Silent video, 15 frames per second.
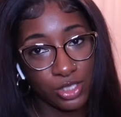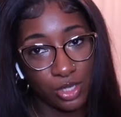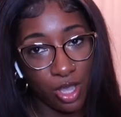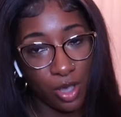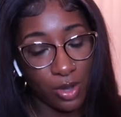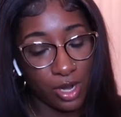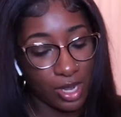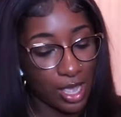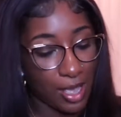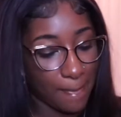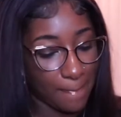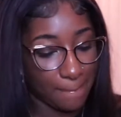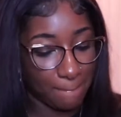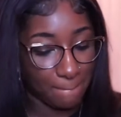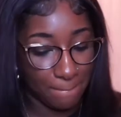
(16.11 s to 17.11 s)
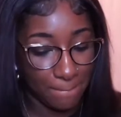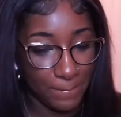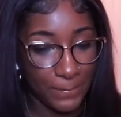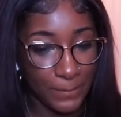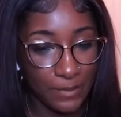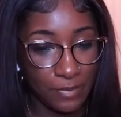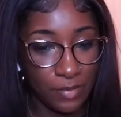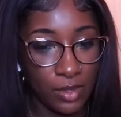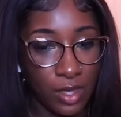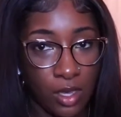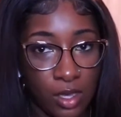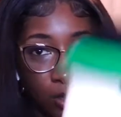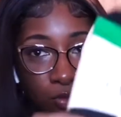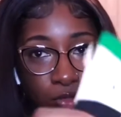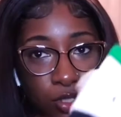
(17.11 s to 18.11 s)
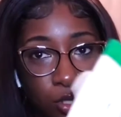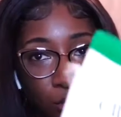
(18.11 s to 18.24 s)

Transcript: y'all what I got. So